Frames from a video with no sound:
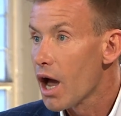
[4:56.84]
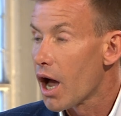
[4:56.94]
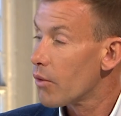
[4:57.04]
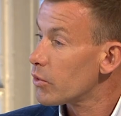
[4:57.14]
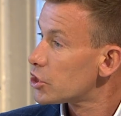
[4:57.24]

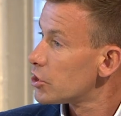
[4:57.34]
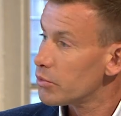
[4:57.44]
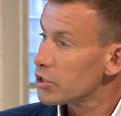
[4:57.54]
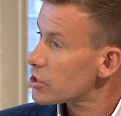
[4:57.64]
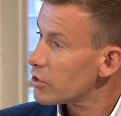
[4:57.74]
uh, which you
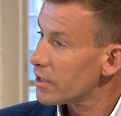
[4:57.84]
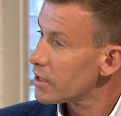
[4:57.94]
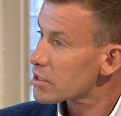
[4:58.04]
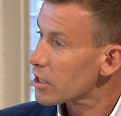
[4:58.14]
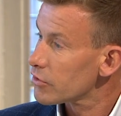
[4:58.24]
would do in
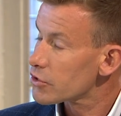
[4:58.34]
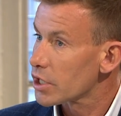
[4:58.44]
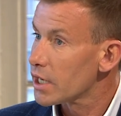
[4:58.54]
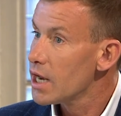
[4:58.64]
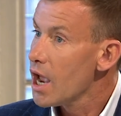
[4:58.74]
this
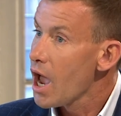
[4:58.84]
country.